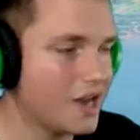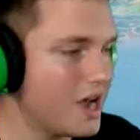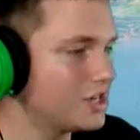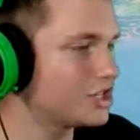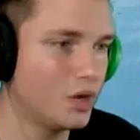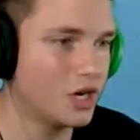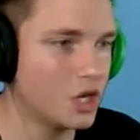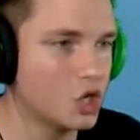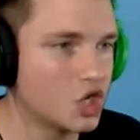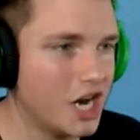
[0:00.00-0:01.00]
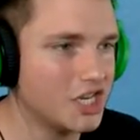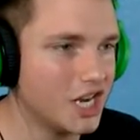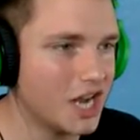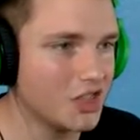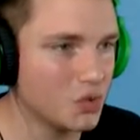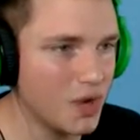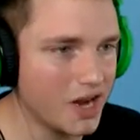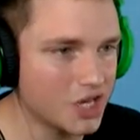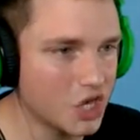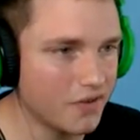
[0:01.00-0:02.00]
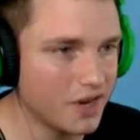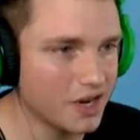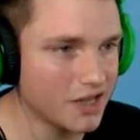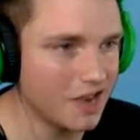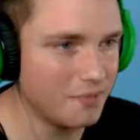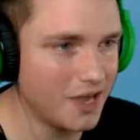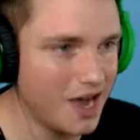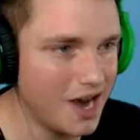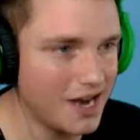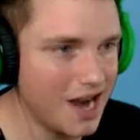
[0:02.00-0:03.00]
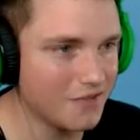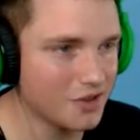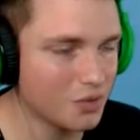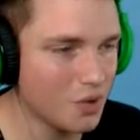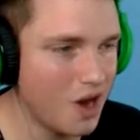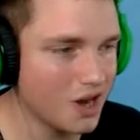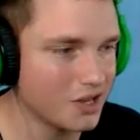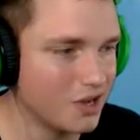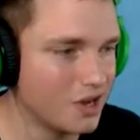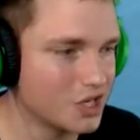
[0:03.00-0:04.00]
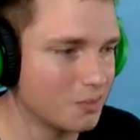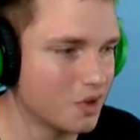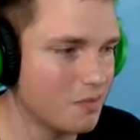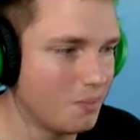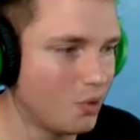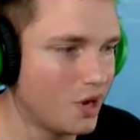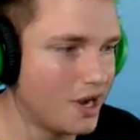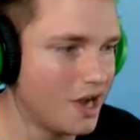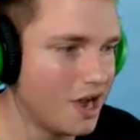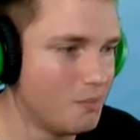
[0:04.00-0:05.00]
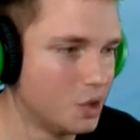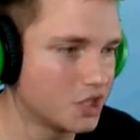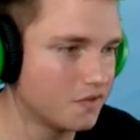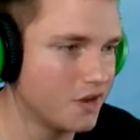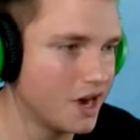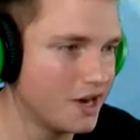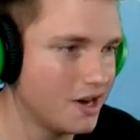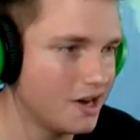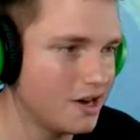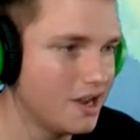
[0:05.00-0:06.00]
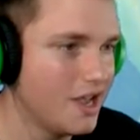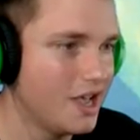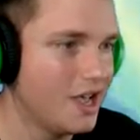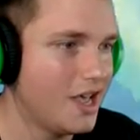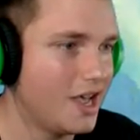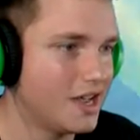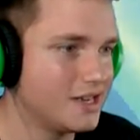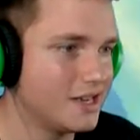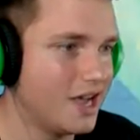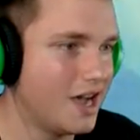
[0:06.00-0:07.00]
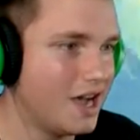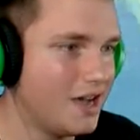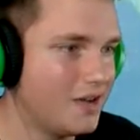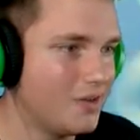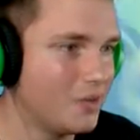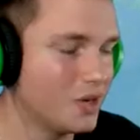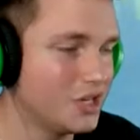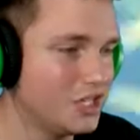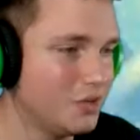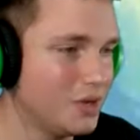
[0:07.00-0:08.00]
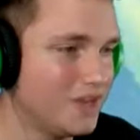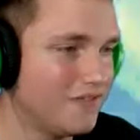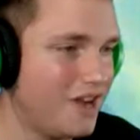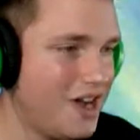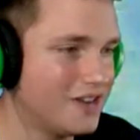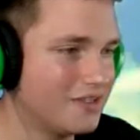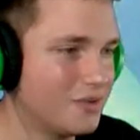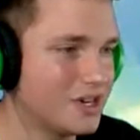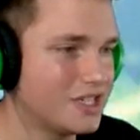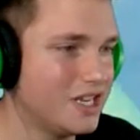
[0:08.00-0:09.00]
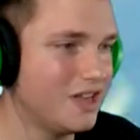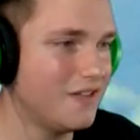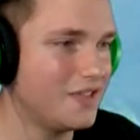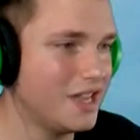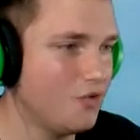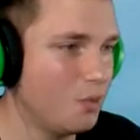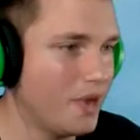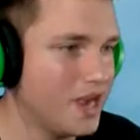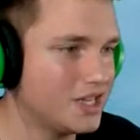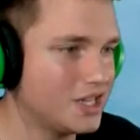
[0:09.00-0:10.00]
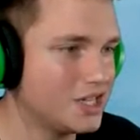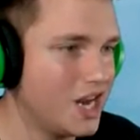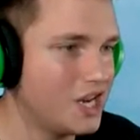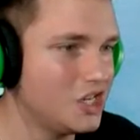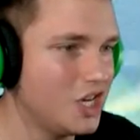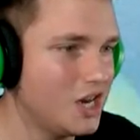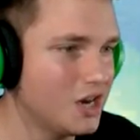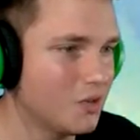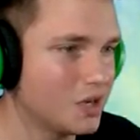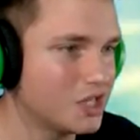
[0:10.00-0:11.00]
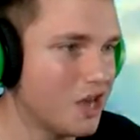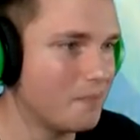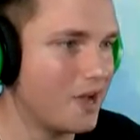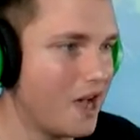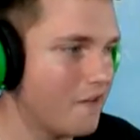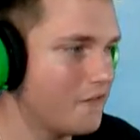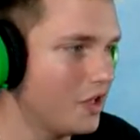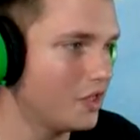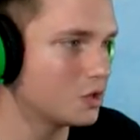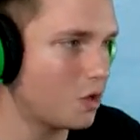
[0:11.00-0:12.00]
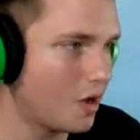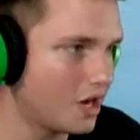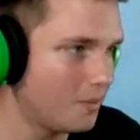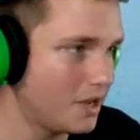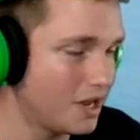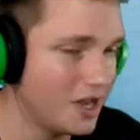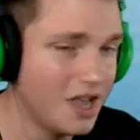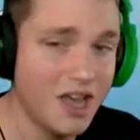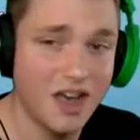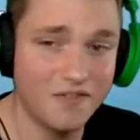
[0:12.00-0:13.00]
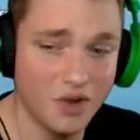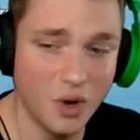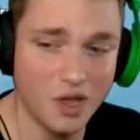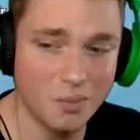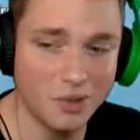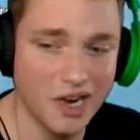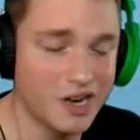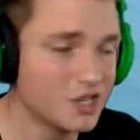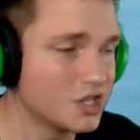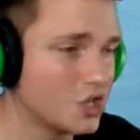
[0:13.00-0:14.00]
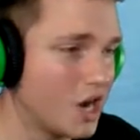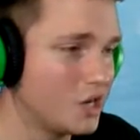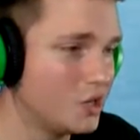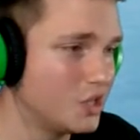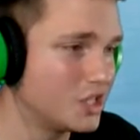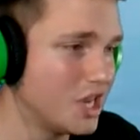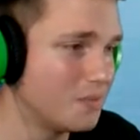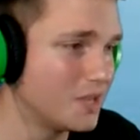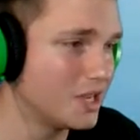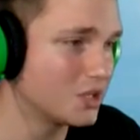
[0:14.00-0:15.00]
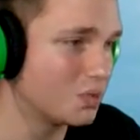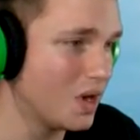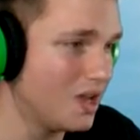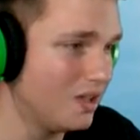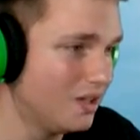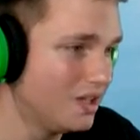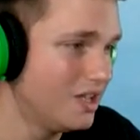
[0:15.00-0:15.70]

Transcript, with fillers: guys, we're gonna go try to check out the wreckage over here left behind after the rocket launch. I'm with my boy uh, Musa Fred here, and uh, we're gonna see what we can find. We're gonna see if the evil base has changed any or what's up. I have a feeling there's probably gonna be a few other players trying to do the same thing as well.